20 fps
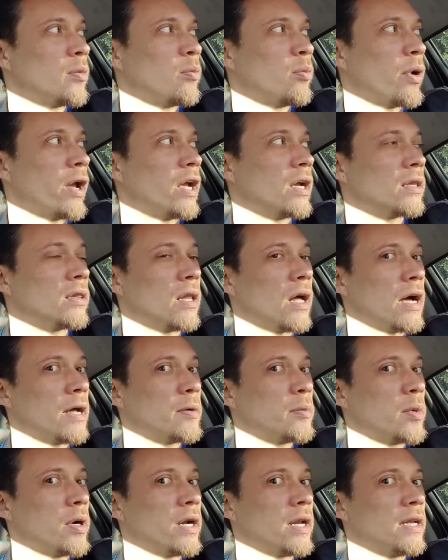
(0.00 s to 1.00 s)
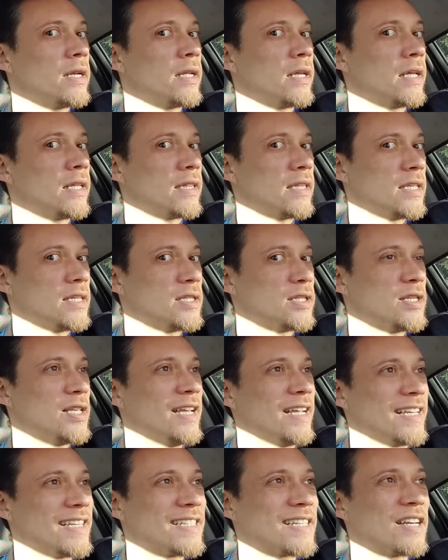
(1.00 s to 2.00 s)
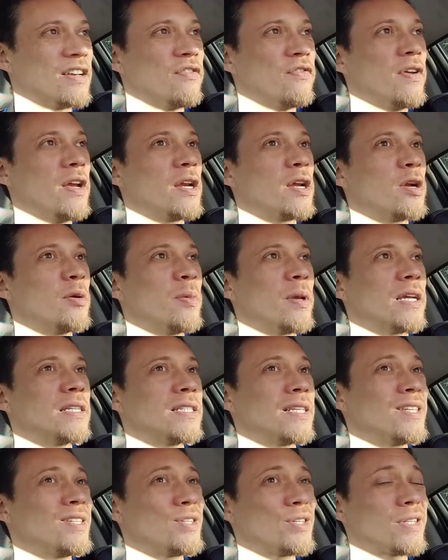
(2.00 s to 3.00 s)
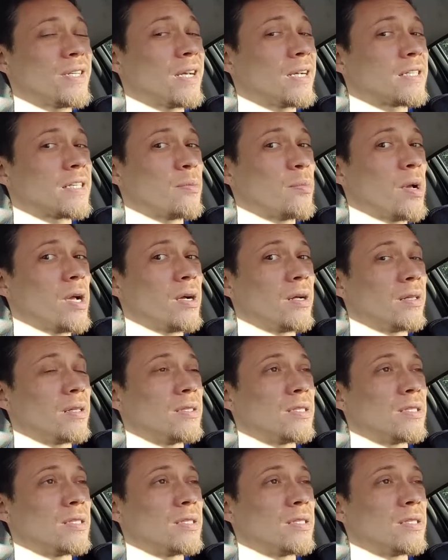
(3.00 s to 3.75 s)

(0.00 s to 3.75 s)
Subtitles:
pay a lot of money to get these things configured because this is just XML.